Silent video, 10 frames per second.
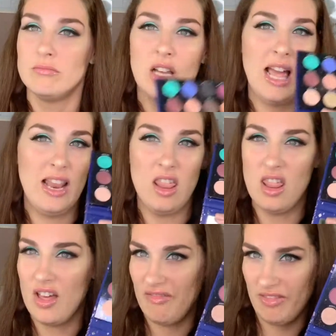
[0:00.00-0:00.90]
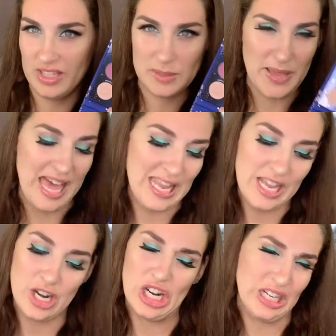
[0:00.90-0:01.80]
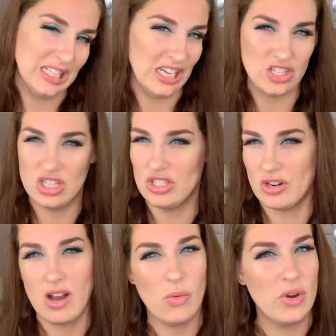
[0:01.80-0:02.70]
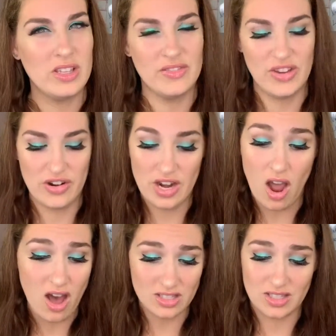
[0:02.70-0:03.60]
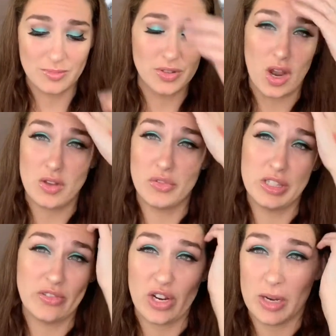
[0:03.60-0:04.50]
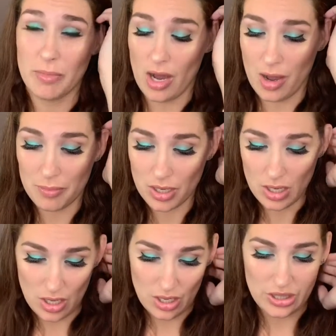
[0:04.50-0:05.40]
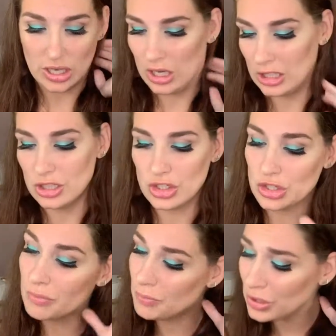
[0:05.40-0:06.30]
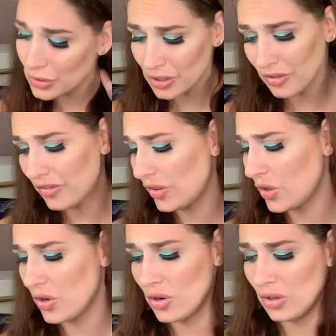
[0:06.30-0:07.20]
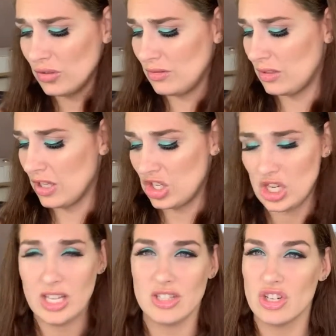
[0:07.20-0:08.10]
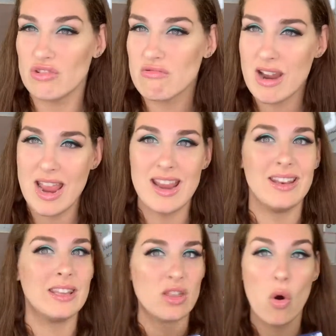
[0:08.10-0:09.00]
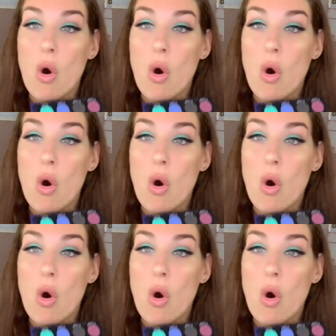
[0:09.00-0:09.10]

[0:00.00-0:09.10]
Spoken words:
I love this palette. Her collections are always very awesome. They're always very bomb. The colors are beautiful. The shades are great. The